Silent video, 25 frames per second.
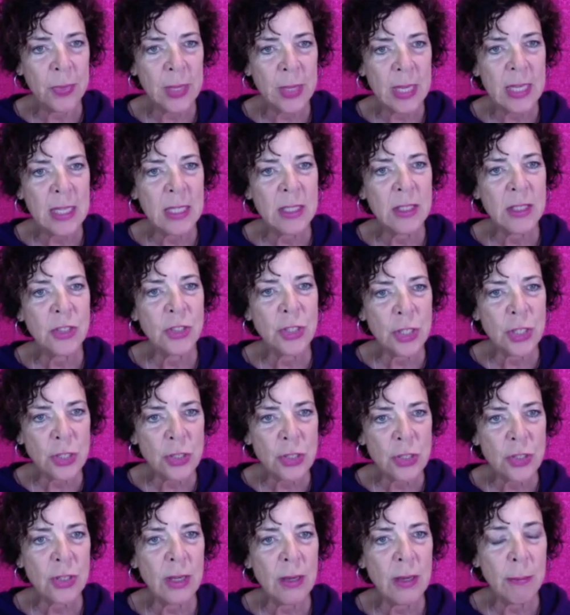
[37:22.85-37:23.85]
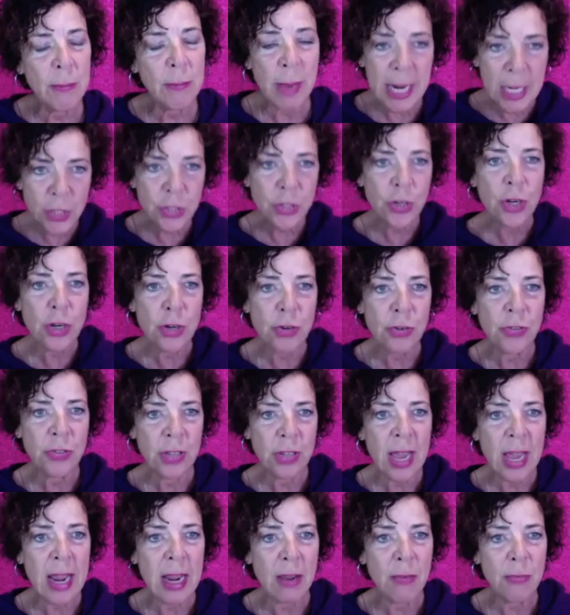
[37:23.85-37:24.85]
is just make sure you're
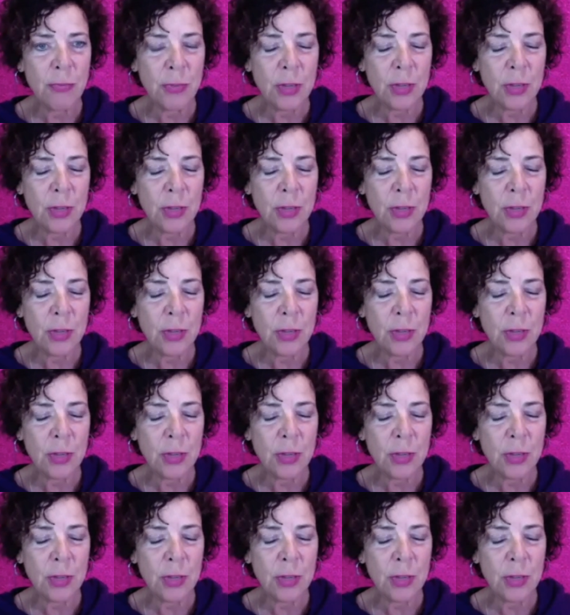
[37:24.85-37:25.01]
safe.